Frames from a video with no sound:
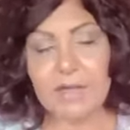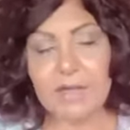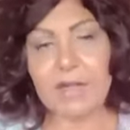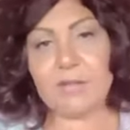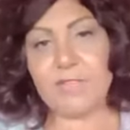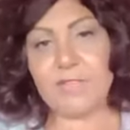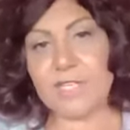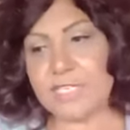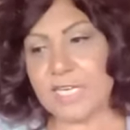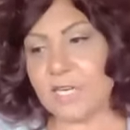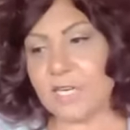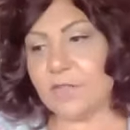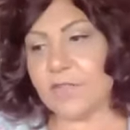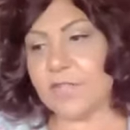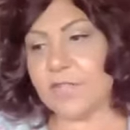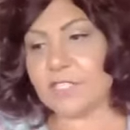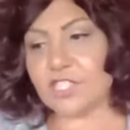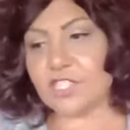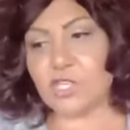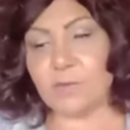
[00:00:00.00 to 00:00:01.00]
If they tell you
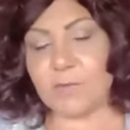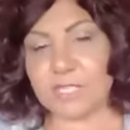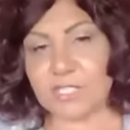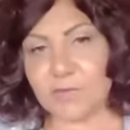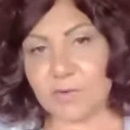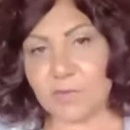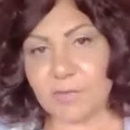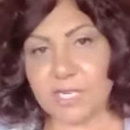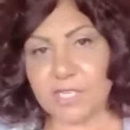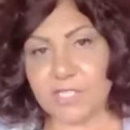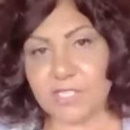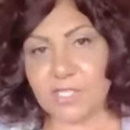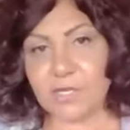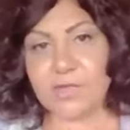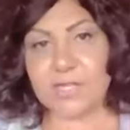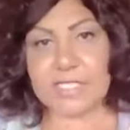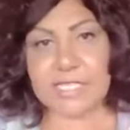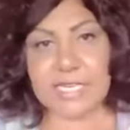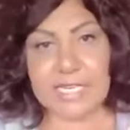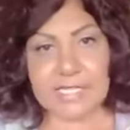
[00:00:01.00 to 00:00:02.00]
that's too much for me to
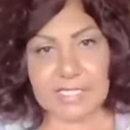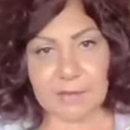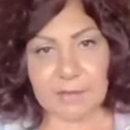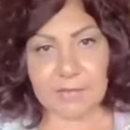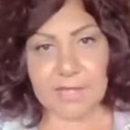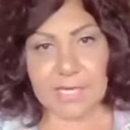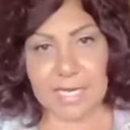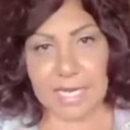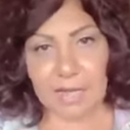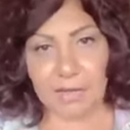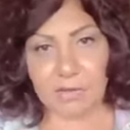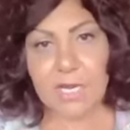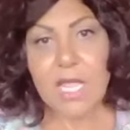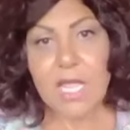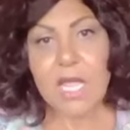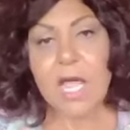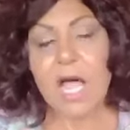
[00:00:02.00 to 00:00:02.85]
do, then take something out.